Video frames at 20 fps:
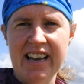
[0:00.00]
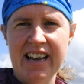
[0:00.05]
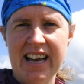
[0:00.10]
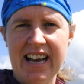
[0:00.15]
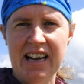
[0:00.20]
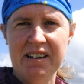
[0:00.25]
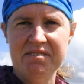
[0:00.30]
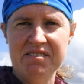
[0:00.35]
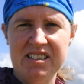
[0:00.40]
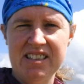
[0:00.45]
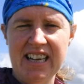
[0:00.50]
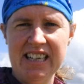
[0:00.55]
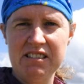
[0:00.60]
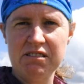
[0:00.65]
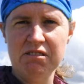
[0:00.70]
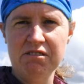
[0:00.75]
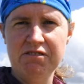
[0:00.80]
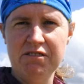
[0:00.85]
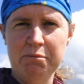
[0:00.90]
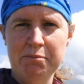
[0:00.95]
So that's
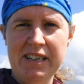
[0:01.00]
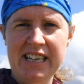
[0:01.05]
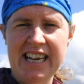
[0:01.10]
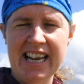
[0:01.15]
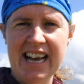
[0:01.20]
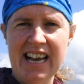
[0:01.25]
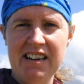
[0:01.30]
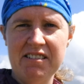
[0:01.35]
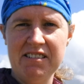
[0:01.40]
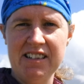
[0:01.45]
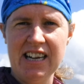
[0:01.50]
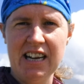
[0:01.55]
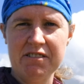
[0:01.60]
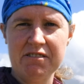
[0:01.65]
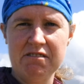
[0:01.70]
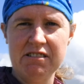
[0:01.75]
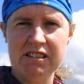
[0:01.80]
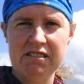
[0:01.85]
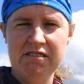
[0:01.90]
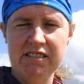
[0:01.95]
all from me now. I'm going to have a
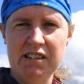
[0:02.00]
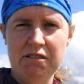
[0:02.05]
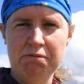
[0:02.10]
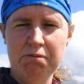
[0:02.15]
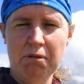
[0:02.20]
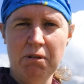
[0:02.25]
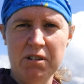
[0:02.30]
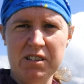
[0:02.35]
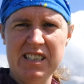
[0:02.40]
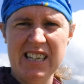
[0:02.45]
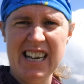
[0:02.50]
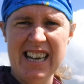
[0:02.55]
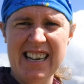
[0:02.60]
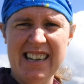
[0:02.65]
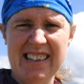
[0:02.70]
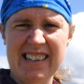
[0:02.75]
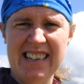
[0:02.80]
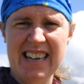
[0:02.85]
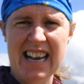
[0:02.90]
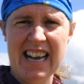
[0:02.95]
quick drink of
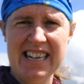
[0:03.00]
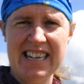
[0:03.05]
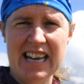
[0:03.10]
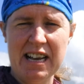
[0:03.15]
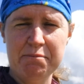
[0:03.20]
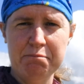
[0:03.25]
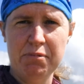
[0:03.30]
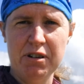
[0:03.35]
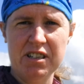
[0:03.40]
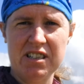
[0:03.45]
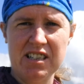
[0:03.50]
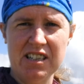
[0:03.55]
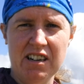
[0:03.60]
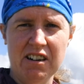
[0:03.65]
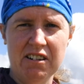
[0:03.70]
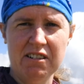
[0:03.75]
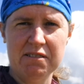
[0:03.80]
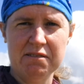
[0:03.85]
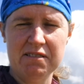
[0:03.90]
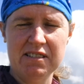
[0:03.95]
water and then pushing
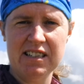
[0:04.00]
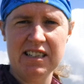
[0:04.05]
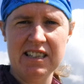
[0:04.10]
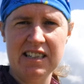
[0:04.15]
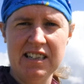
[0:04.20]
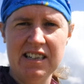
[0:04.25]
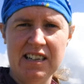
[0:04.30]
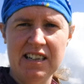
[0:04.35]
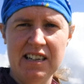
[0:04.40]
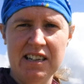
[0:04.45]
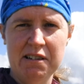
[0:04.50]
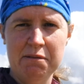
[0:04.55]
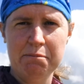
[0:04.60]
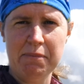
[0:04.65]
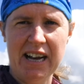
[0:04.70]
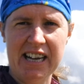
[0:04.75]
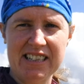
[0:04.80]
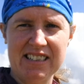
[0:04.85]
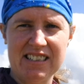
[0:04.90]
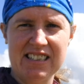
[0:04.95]
on
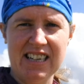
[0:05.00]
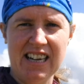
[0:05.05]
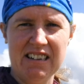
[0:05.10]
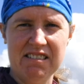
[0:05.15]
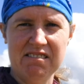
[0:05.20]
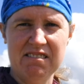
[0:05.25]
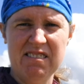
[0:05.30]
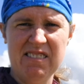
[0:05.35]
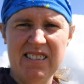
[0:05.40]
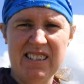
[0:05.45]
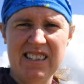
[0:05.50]
back south.